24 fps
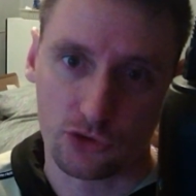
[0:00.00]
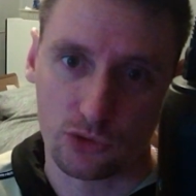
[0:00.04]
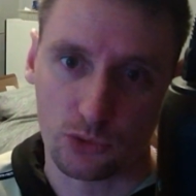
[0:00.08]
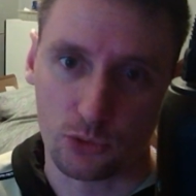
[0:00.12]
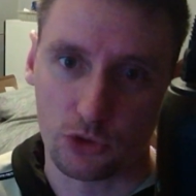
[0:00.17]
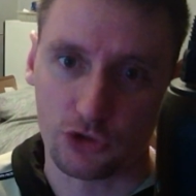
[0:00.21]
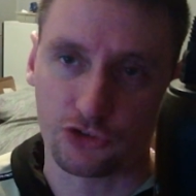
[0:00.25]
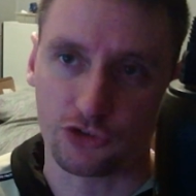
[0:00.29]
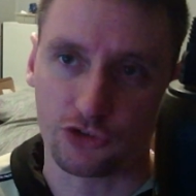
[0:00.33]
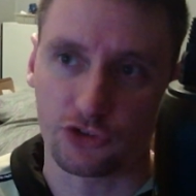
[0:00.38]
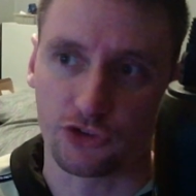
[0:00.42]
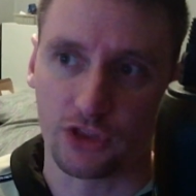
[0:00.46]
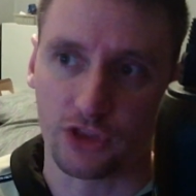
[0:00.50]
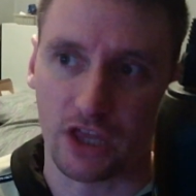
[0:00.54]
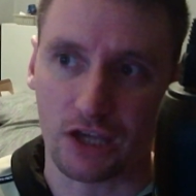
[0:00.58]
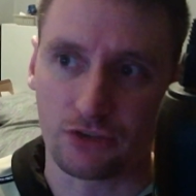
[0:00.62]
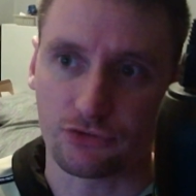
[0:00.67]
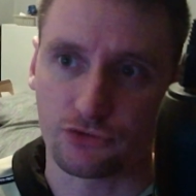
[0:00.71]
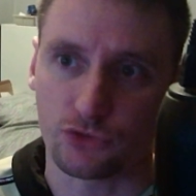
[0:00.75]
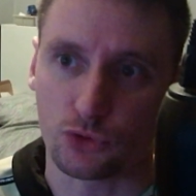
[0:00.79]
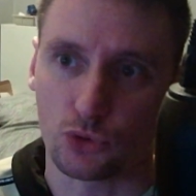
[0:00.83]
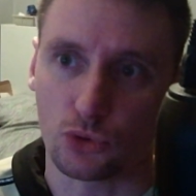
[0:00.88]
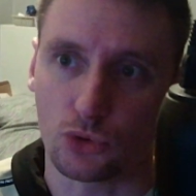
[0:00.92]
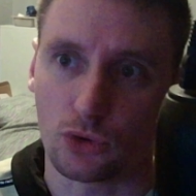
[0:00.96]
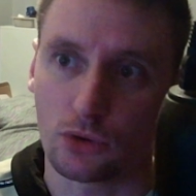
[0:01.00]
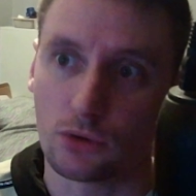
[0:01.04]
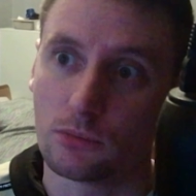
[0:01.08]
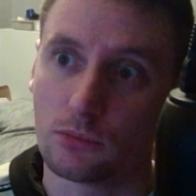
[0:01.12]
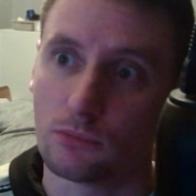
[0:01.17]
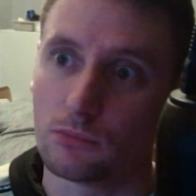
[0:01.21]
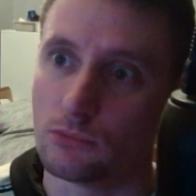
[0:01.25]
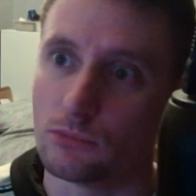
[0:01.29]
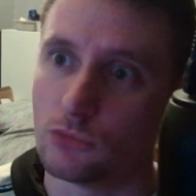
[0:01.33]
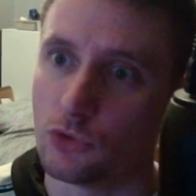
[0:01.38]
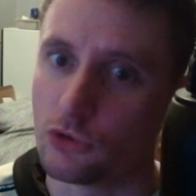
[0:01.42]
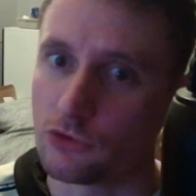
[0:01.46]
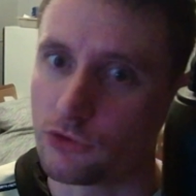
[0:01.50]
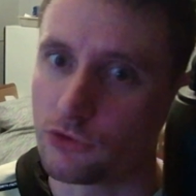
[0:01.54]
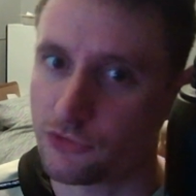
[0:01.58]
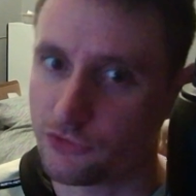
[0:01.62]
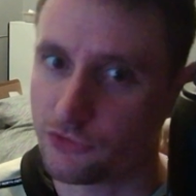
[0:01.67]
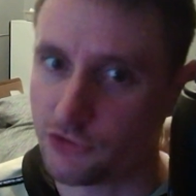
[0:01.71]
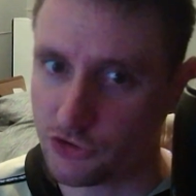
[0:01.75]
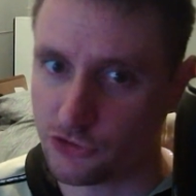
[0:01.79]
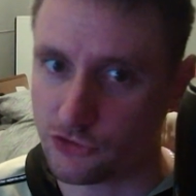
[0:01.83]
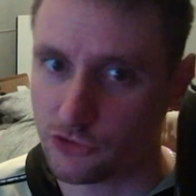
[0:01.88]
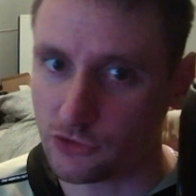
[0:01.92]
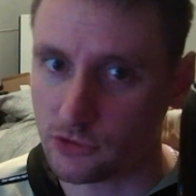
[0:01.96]
which is therefore more
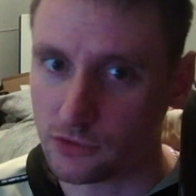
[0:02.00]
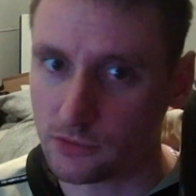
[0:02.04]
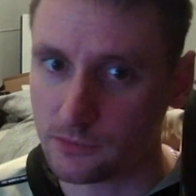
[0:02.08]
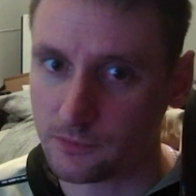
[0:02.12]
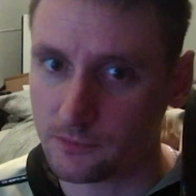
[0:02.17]
efficient.